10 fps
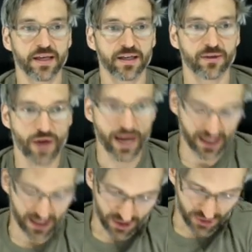
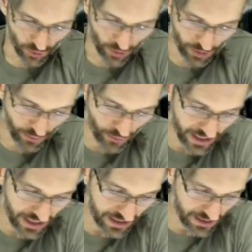right? So we're
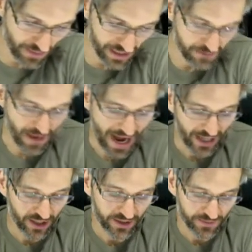bringing the money
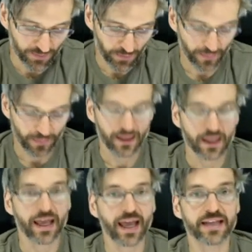back.
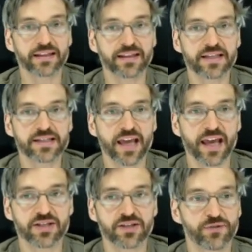And in this
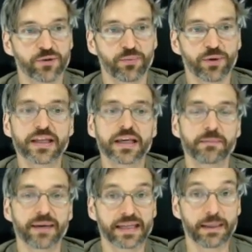case, if you're bringing
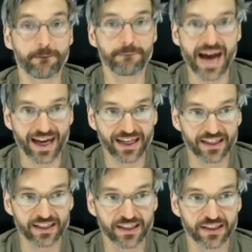money back,
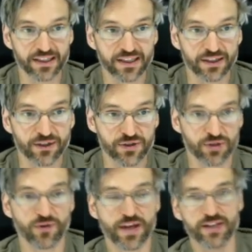so
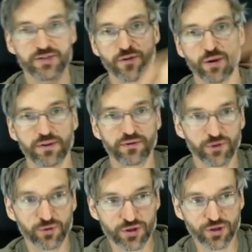that's from the
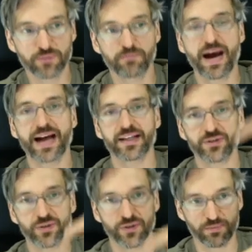future back
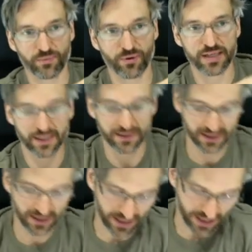into the present,
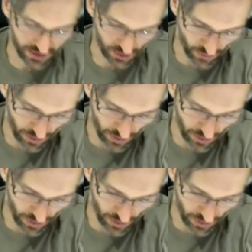so we would